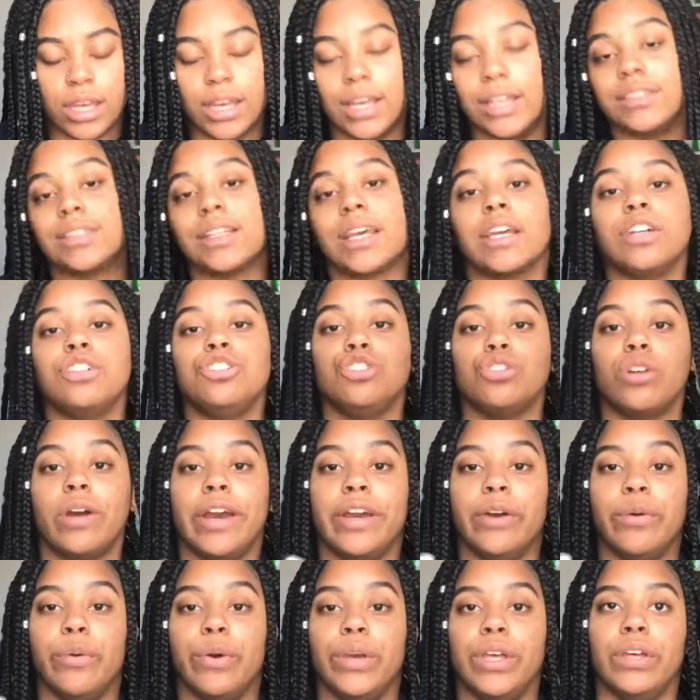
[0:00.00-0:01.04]
it's like a
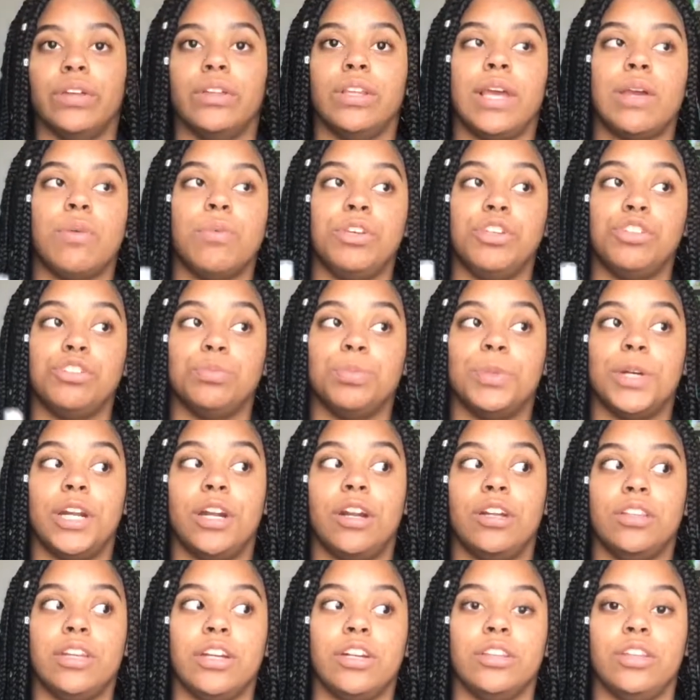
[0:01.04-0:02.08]
dry oil. Like when you spray it
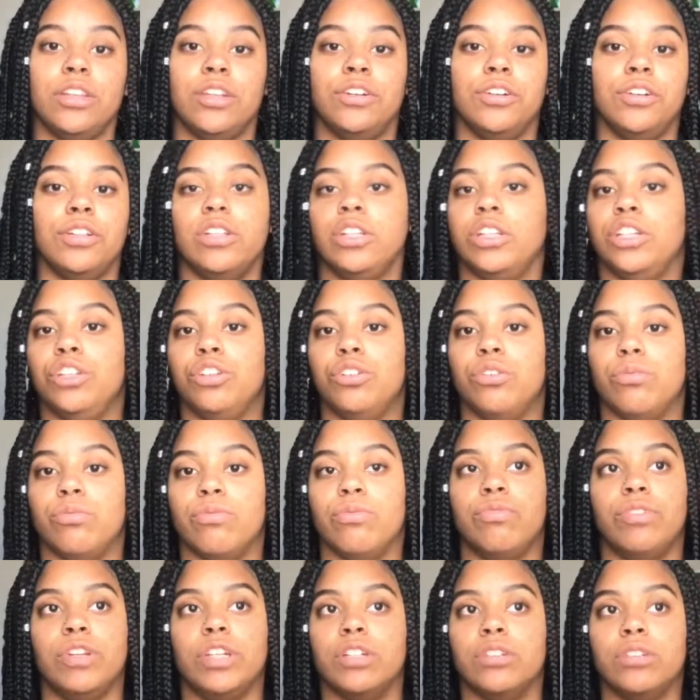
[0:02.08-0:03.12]
on there, literally you don't
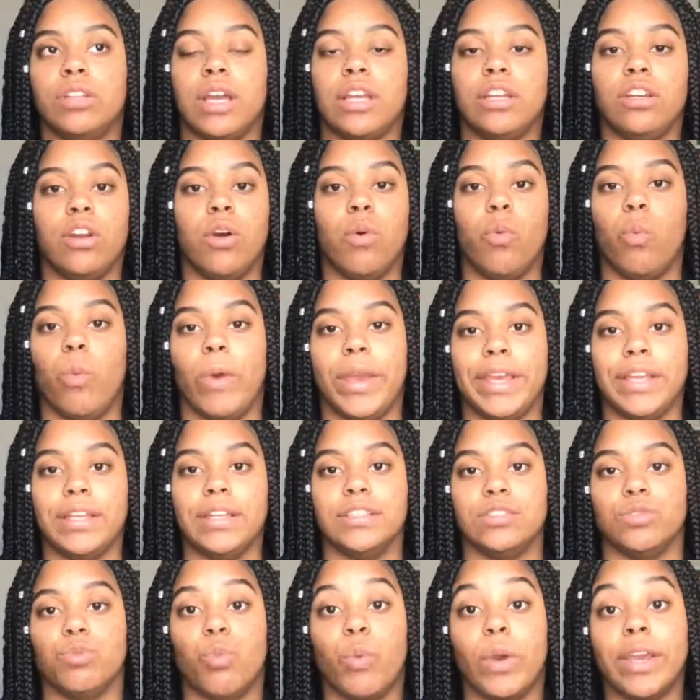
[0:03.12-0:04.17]
feel like no weight.
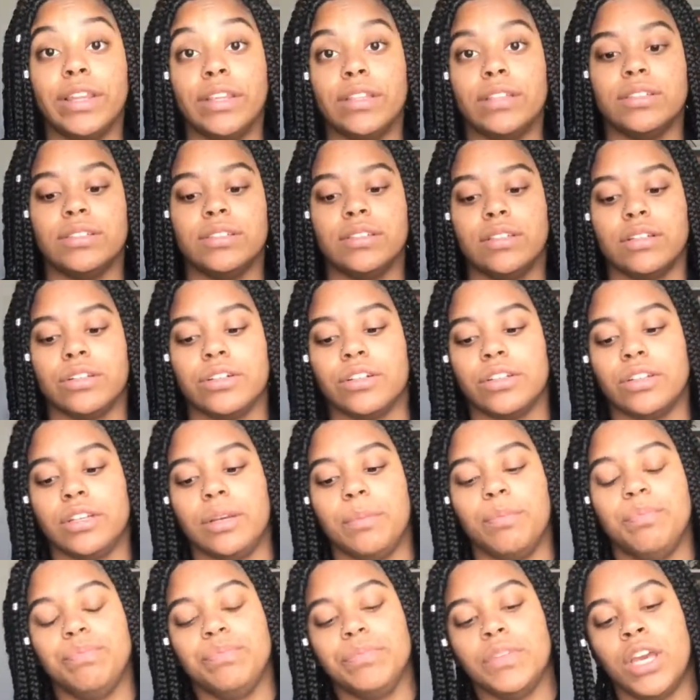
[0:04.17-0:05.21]
It's weightless, literally.
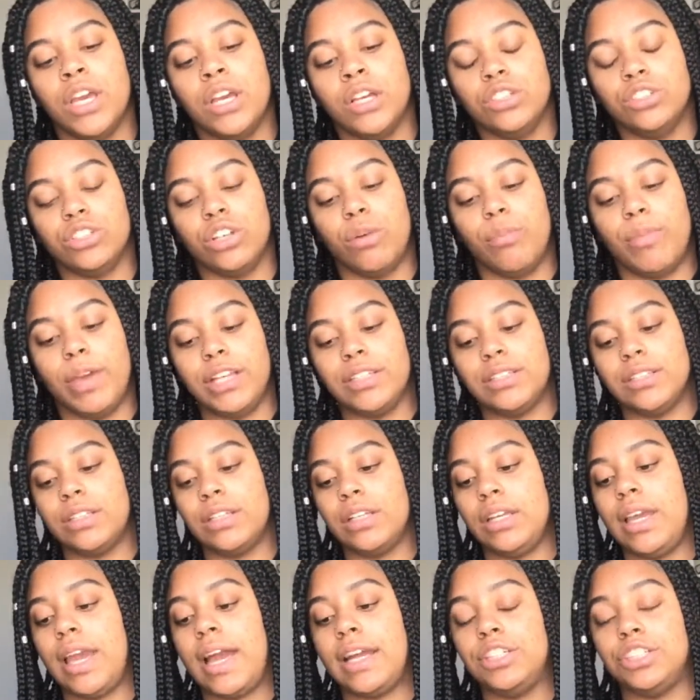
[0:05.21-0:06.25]
So
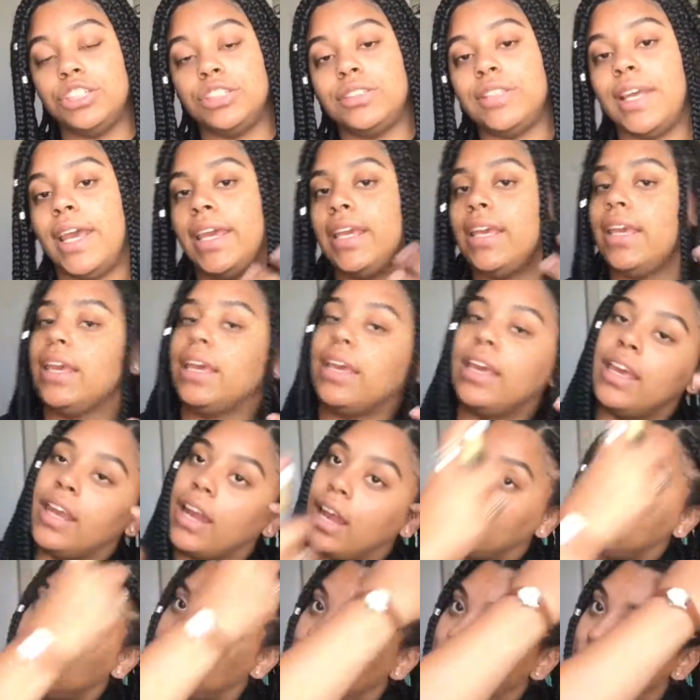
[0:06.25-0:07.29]
basically I just take it and
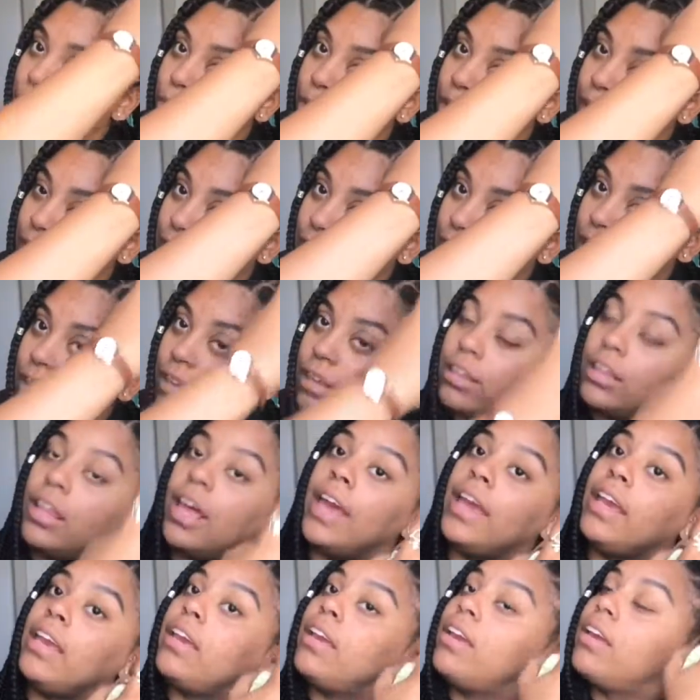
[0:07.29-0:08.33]
I spray it
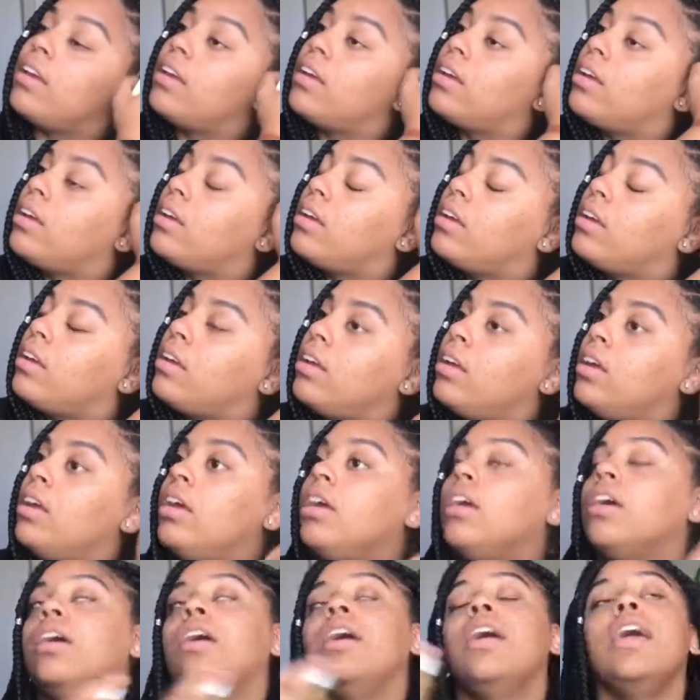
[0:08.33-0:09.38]
like
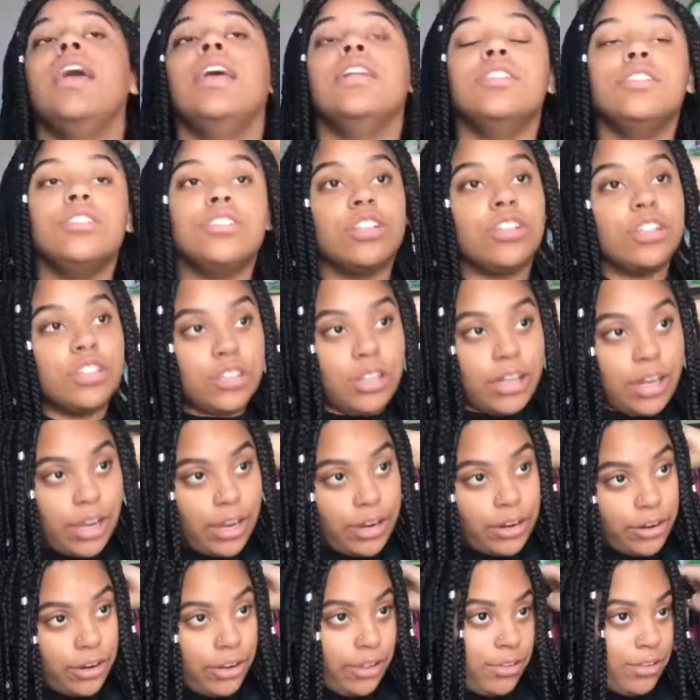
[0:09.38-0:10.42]
in certain
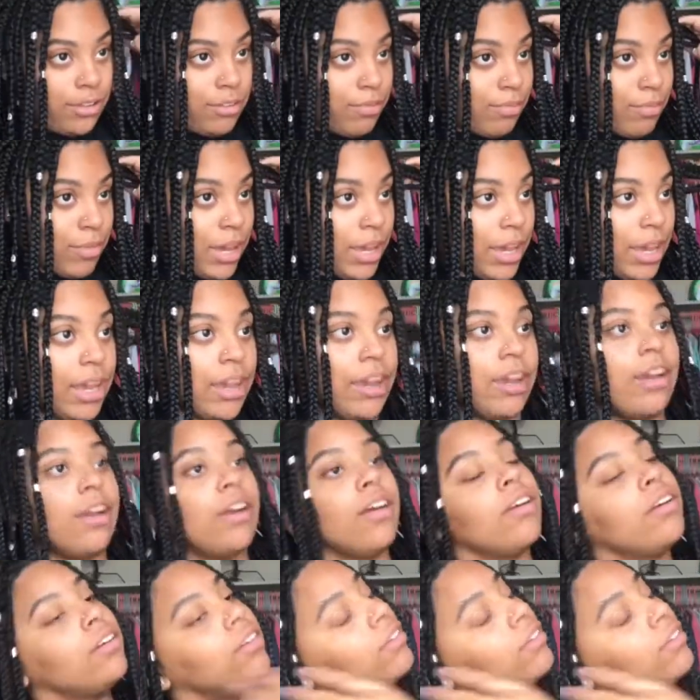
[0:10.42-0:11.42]
areas of my hair